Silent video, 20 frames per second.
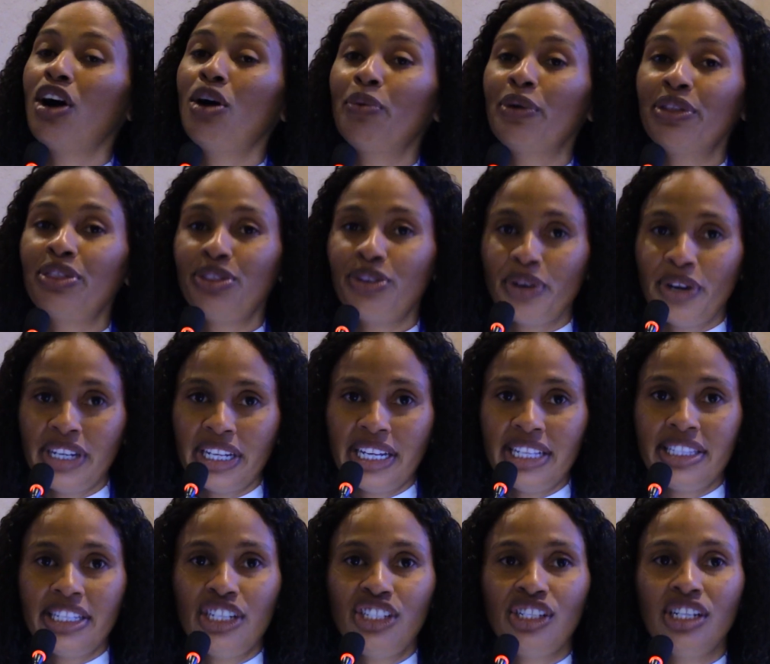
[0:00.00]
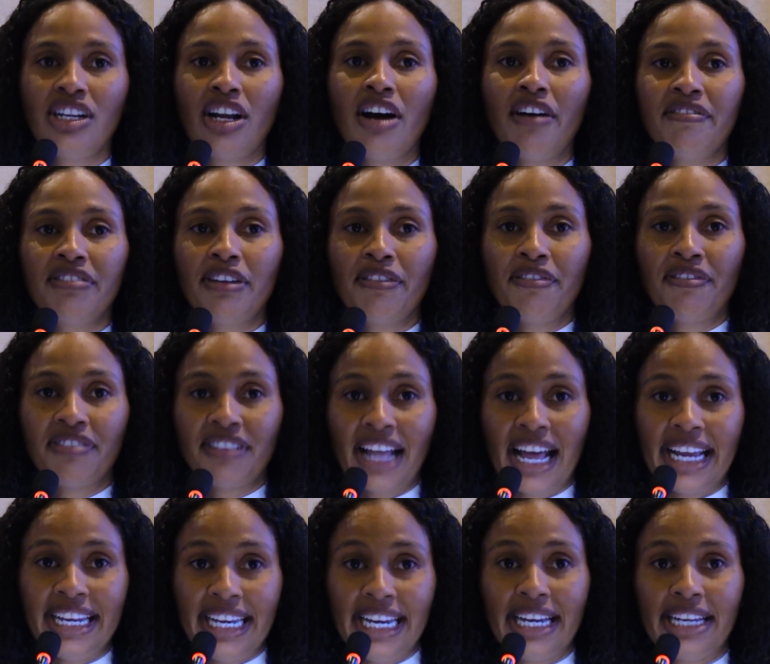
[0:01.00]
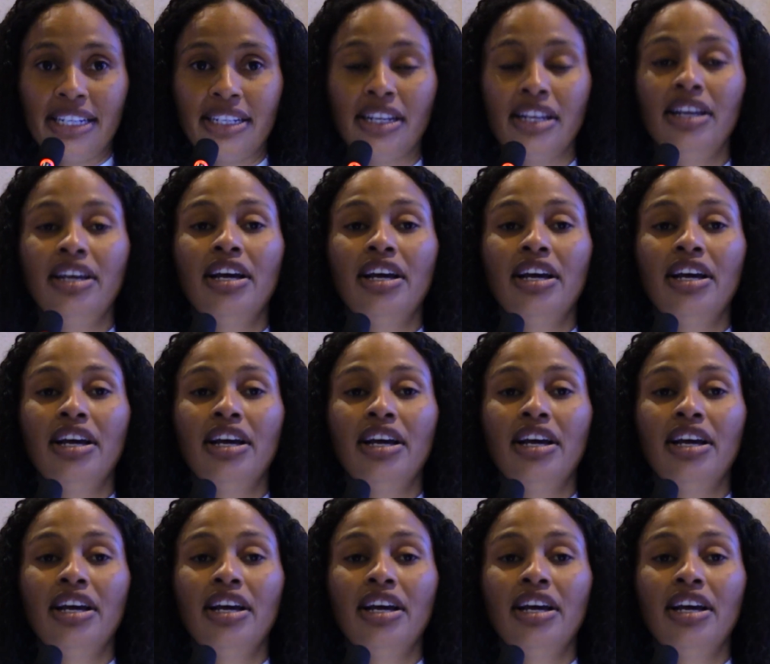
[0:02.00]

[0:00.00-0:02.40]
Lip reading: our 3rd edition of the Fly-In.